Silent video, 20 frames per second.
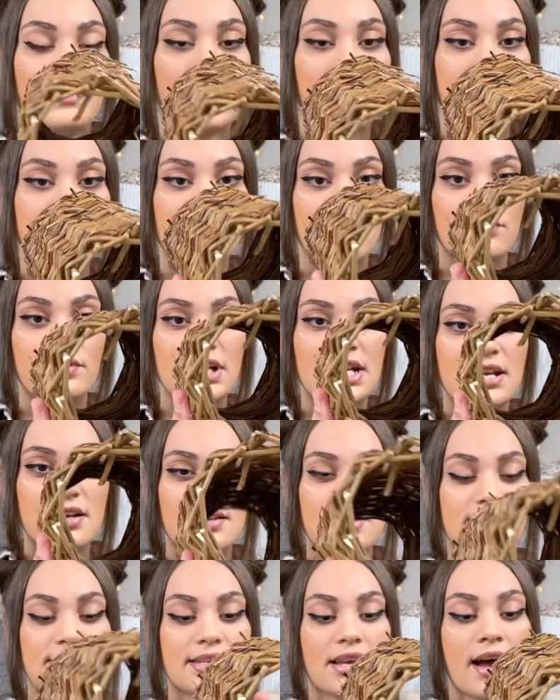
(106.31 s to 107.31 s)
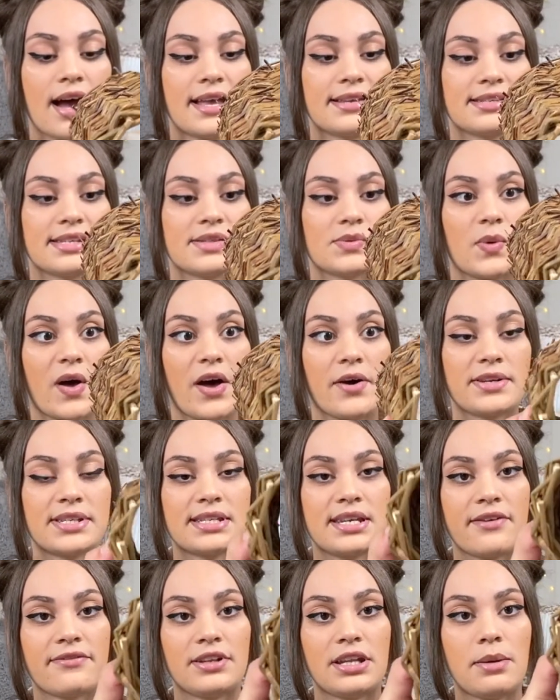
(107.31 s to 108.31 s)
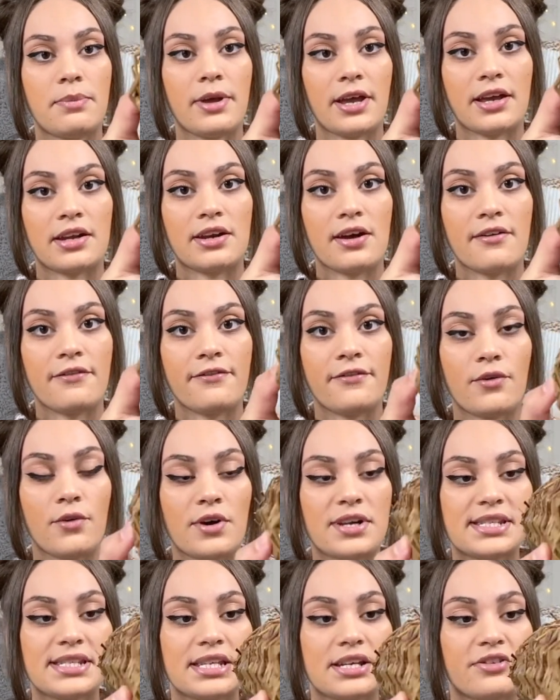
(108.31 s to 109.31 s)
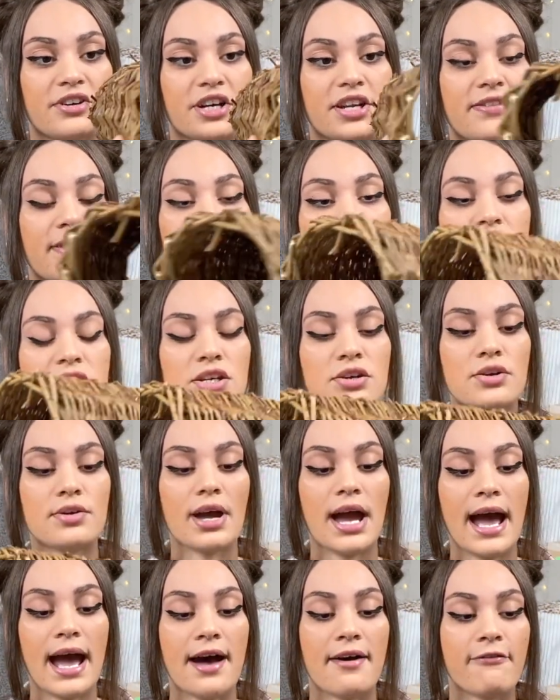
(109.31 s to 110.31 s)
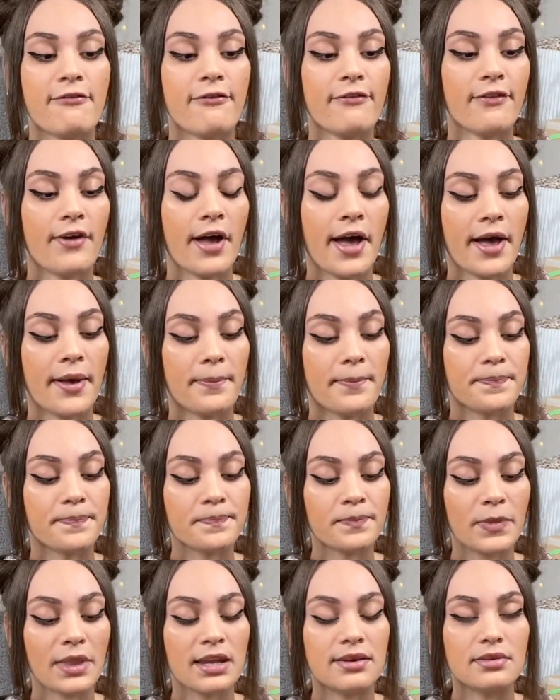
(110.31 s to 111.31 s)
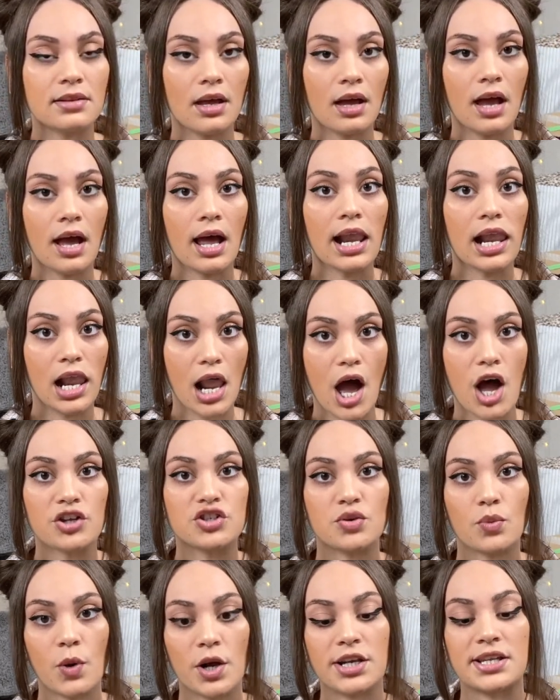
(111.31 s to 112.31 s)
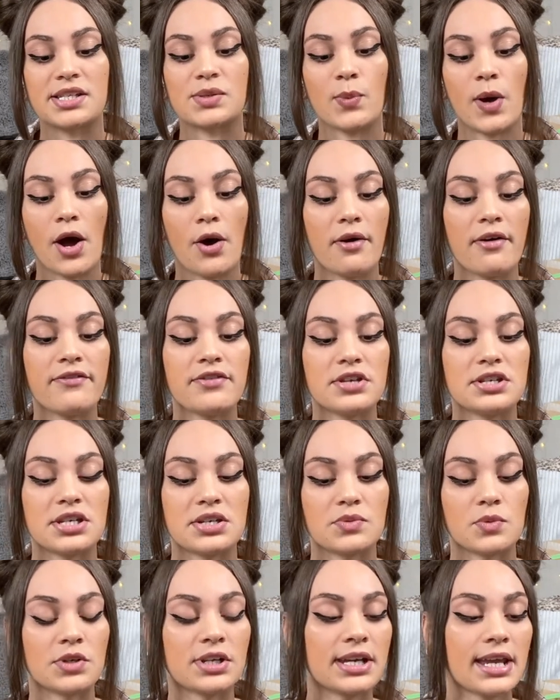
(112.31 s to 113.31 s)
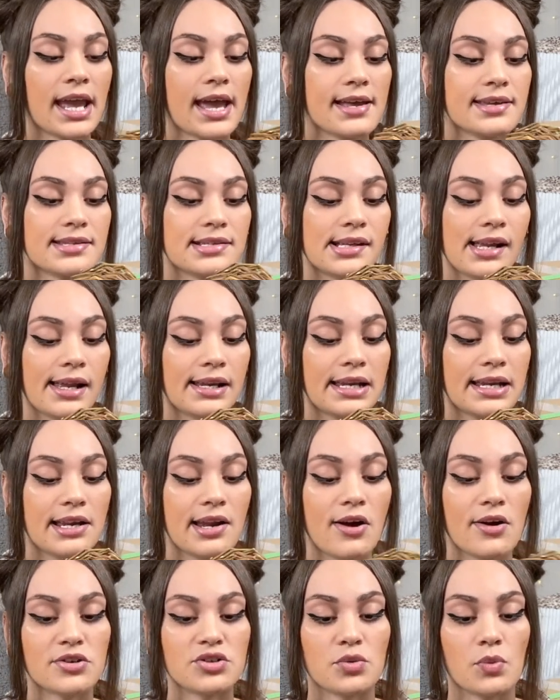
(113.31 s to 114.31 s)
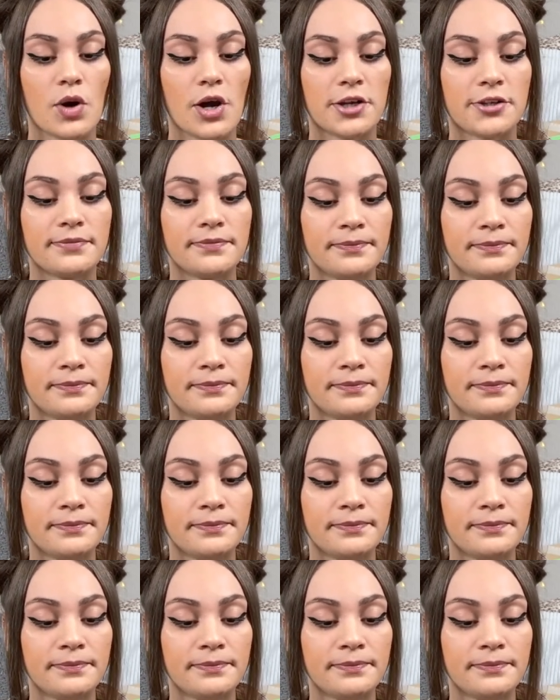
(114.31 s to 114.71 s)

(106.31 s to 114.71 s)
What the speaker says: It's a really good size as well. It's definitely big enough for a Syrian. They do have a larger one as well if you did want to get a slightly larger one.